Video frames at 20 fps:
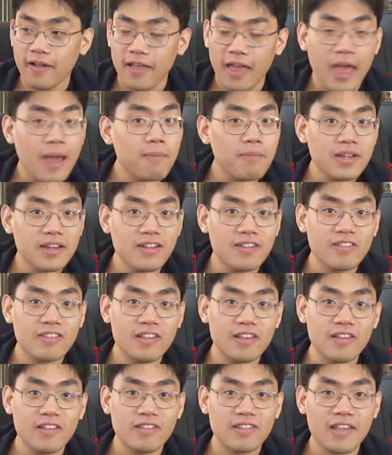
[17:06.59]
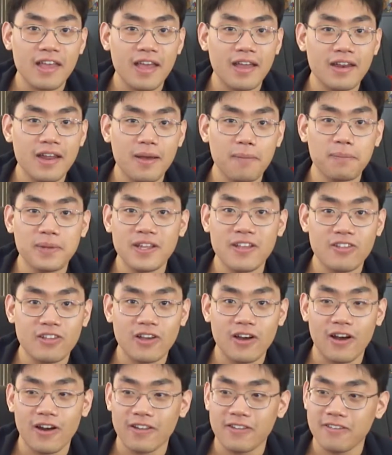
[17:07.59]
ambulances, and police
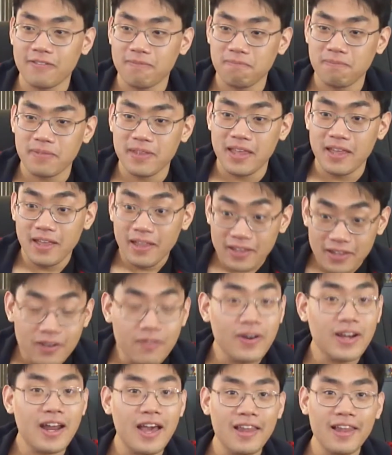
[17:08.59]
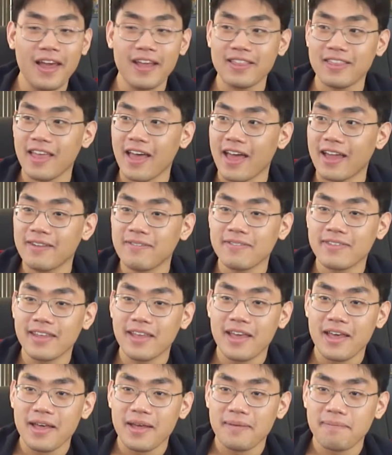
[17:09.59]
cars. You know what? I like that.
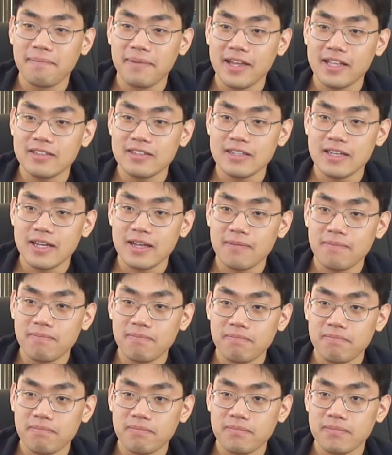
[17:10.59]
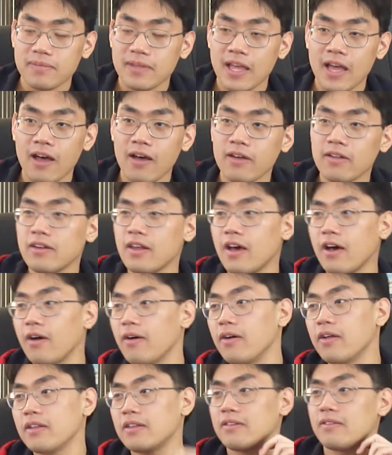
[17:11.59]
But, I don't
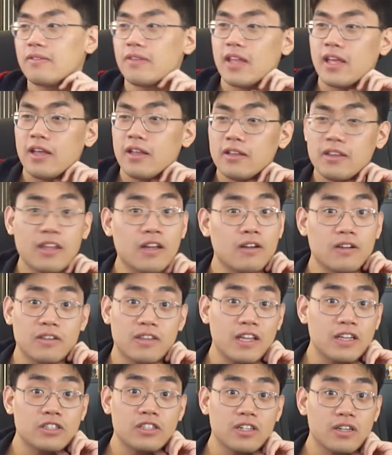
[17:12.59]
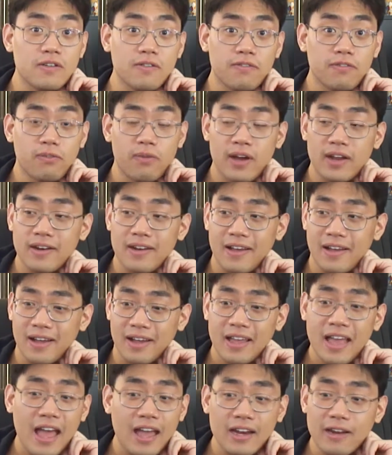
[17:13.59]
know. They should have went a
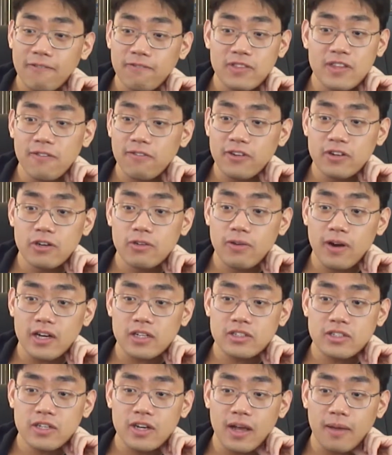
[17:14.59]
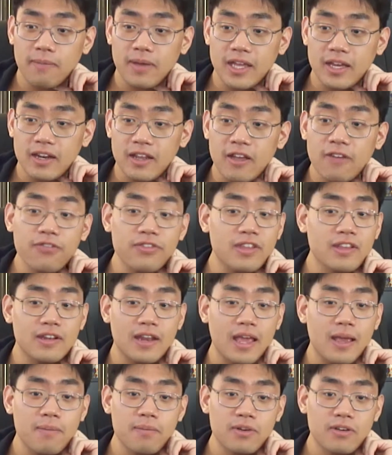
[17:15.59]
kind of different direction. I mean, if the
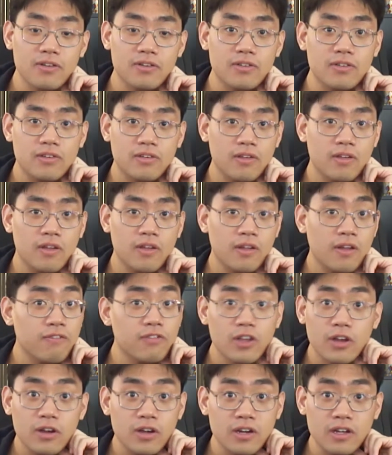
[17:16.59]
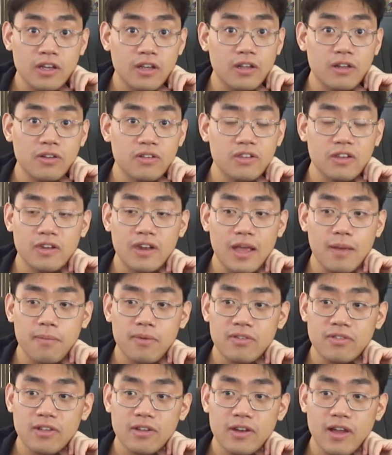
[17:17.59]
neighbors... If they're going to include the
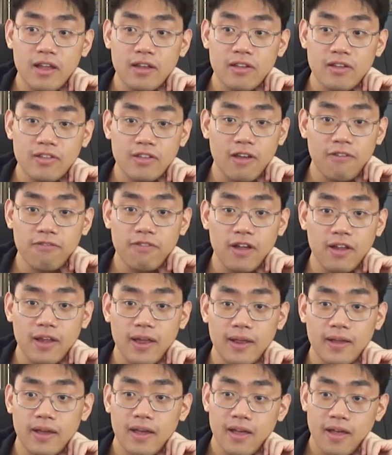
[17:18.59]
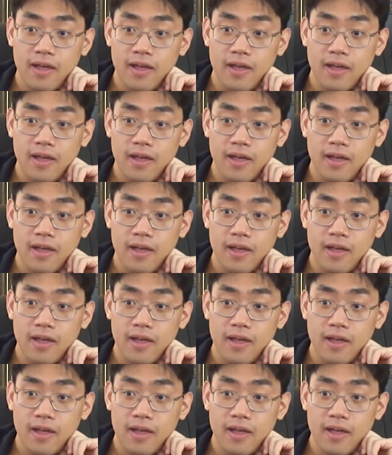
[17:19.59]
neighbors in on this, I felt like,